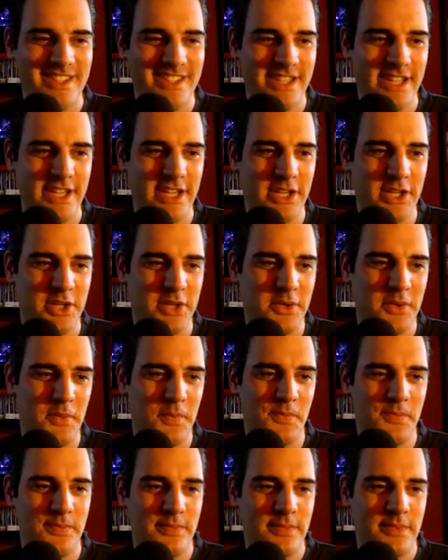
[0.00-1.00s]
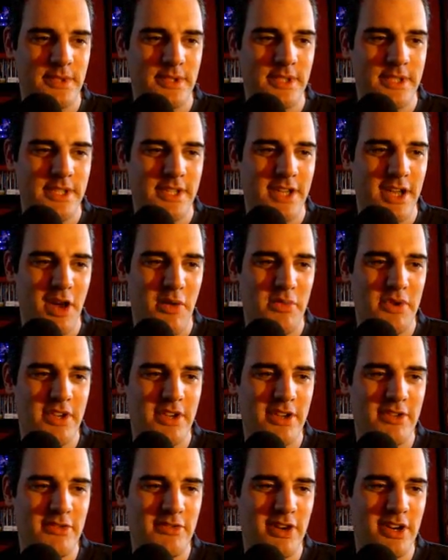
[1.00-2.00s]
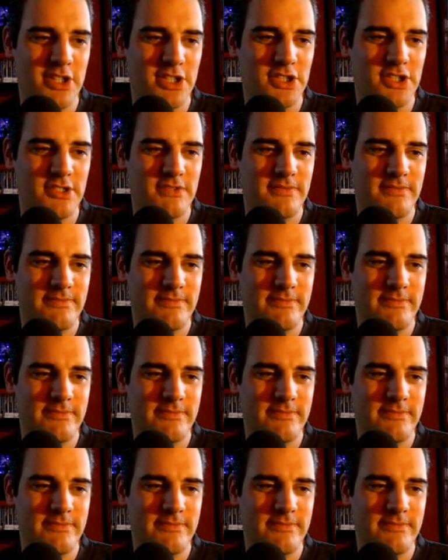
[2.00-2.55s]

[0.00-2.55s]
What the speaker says: so I'm in no rush.